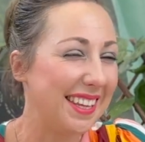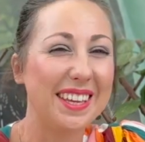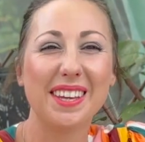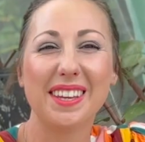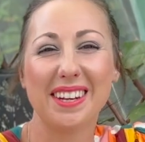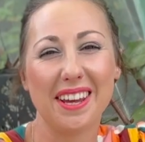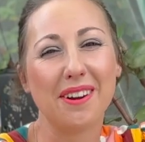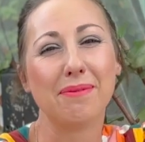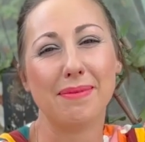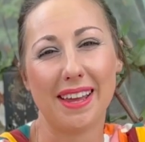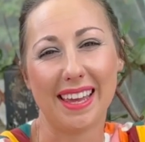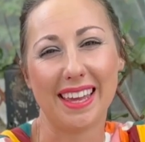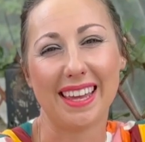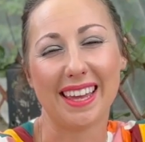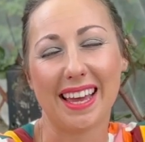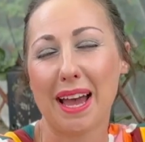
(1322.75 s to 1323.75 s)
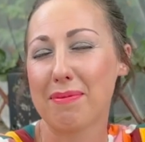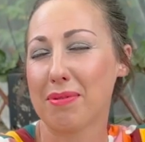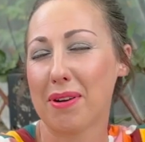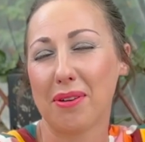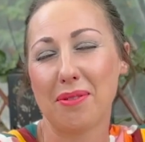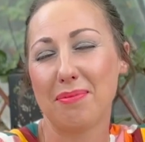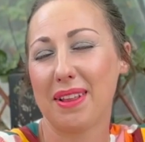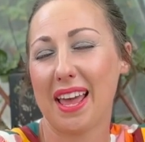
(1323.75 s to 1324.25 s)
You know me, I
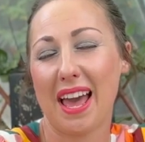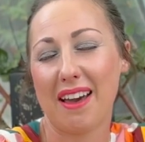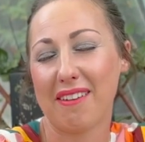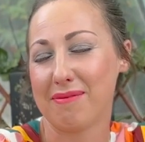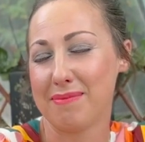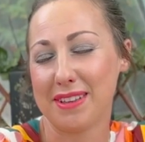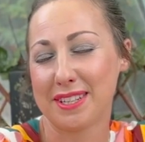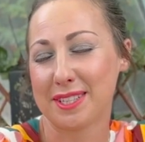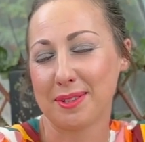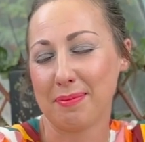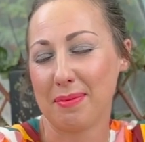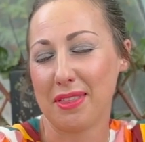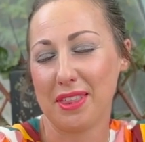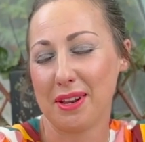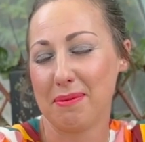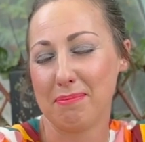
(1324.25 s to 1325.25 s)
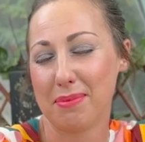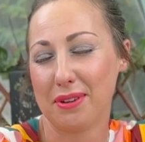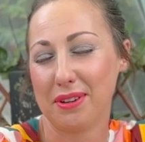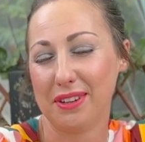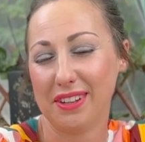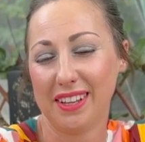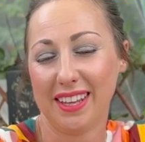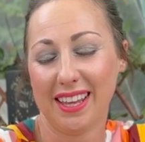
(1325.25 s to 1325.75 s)
probably have missed something,
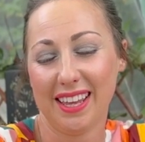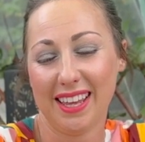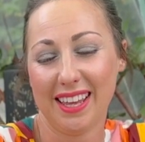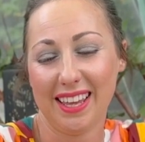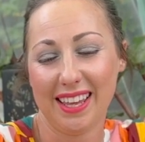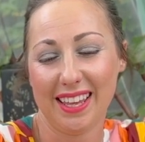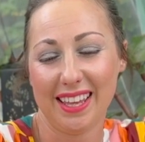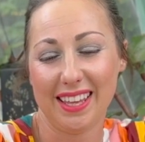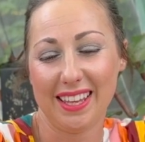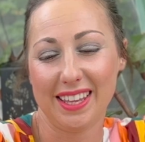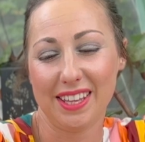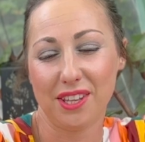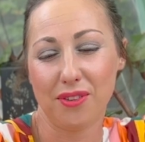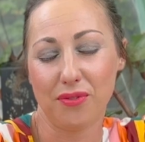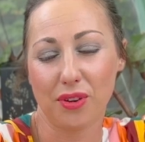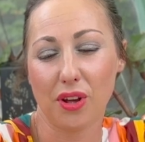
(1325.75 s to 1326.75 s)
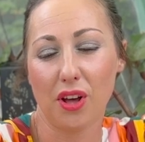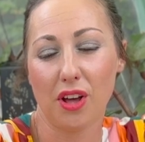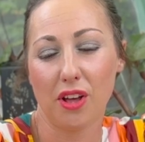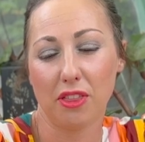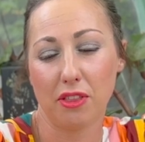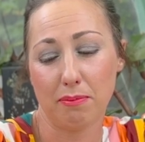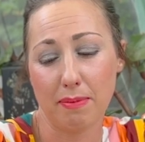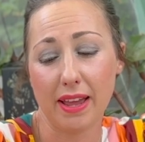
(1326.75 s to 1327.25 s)
but you've
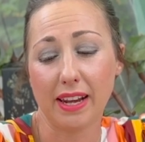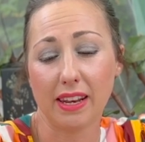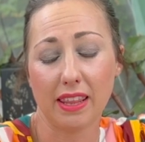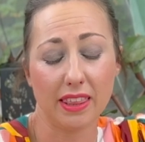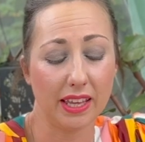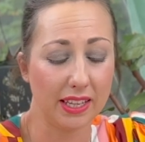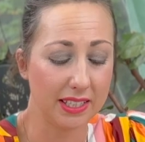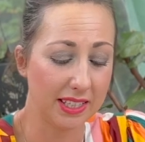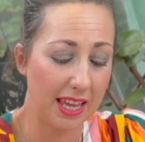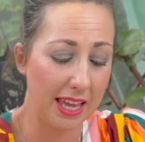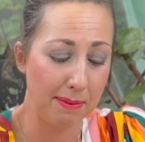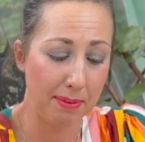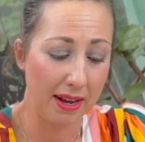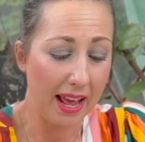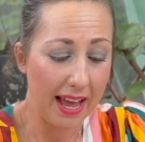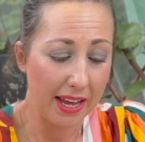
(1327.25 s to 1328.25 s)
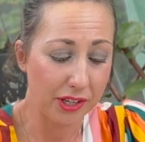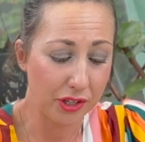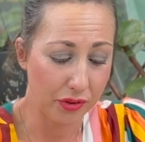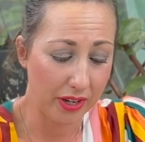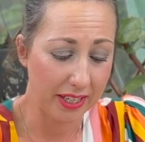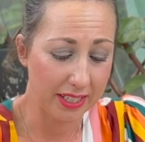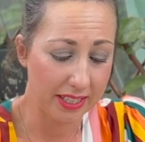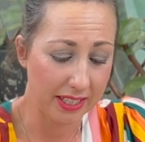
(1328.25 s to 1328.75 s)
got the main things: keeping
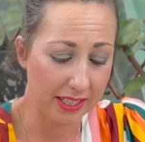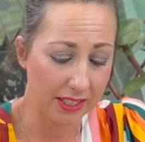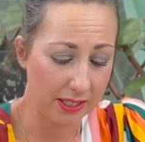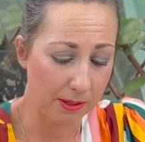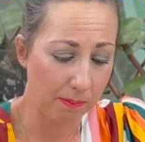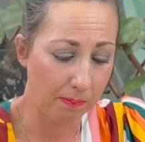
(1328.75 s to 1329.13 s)
hydrated.